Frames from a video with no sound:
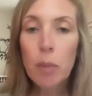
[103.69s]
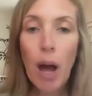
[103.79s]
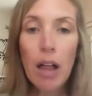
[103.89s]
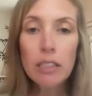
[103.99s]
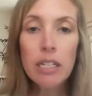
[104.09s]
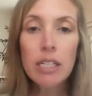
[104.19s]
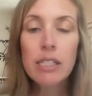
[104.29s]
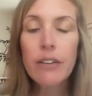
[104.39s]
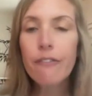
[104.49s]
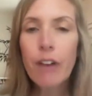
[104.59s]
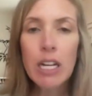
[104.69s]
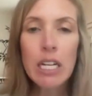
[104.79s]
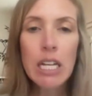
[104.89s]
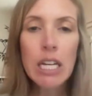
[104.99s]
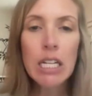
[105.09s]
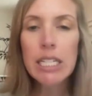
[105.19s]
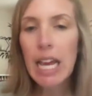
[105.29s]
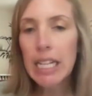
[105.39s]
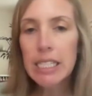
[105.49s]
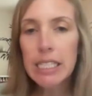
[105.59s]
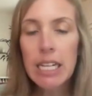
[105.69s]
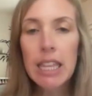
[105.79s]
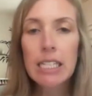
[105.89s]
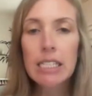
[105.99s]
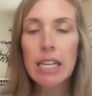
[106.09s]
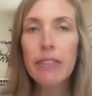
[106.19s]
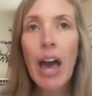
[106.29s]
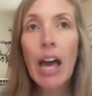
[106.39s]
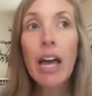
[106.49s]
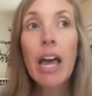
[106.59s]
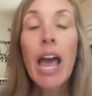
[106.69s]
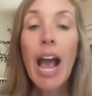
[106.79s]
politics and funding and testing and things like that.